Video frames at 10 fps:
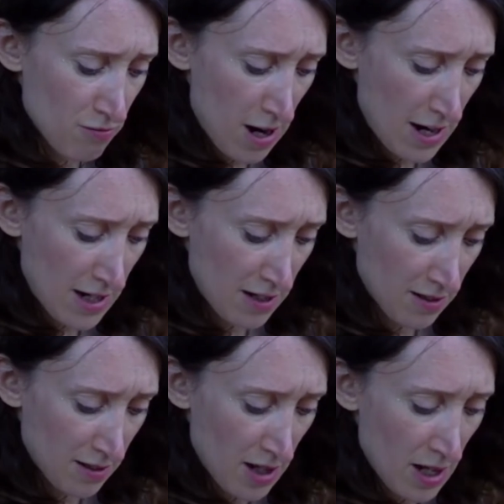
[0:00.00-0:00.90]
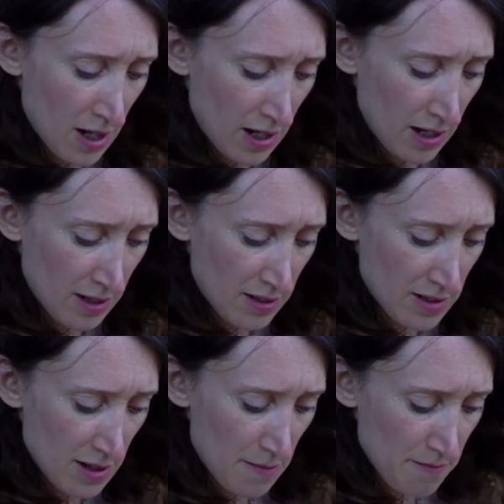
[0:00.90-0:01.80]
rain, and